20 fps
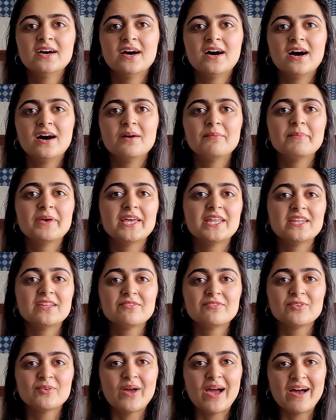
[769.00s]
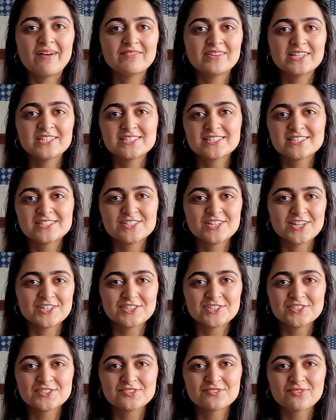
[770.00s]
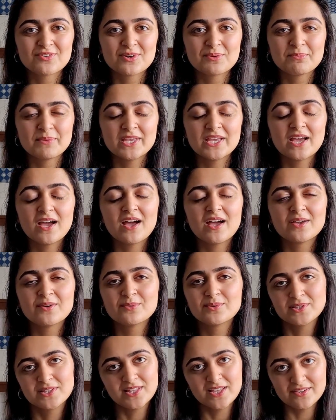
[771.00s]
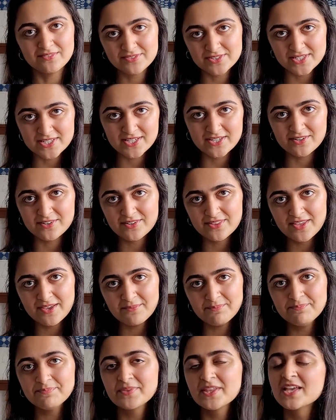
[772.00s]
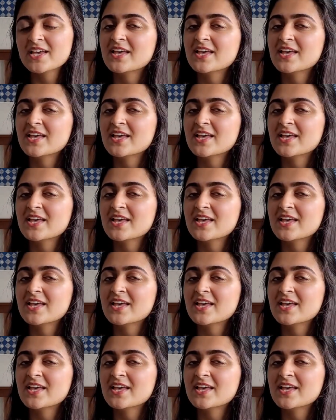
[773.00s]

And if you have any suggestions for me, I would love to hear them.